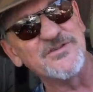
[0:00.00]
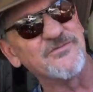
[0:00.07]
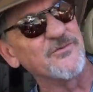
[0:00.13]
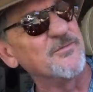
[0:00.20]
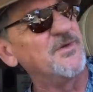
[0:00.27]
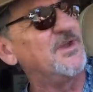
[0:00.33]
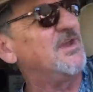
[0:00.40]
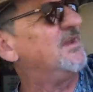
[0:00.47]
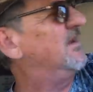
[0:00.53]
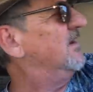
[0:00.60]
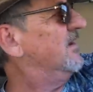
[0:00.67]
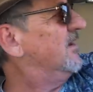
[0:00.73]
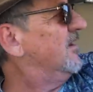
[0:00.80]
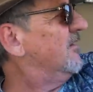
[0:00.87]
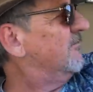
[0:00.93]
for me.
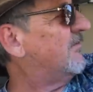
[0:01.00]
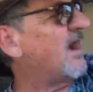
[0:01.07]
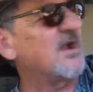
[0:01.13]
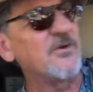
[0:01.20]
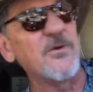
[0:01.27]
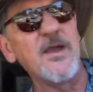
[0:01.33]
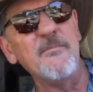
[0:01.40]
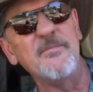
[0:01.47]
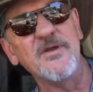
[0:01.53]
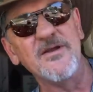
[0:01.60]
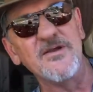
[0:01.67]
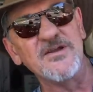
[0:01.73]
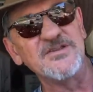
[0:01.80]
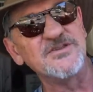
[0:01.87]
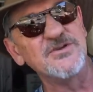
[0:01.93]
My
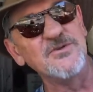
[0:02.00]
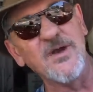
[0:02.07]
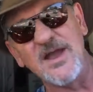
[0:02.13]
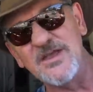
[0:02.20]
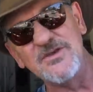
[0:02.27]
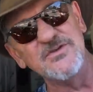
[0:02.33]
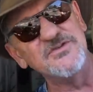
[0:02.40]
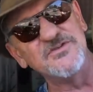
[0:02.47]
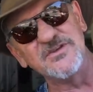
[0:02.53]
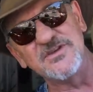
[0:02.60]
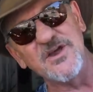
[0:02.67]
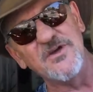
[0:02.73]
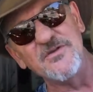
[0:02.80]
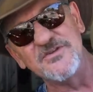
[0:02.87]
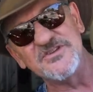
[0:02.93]
grandparents, who I used to
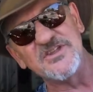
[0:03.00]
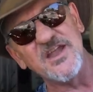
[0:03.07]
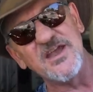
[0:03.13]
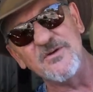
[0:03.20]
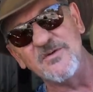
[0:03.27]
go stay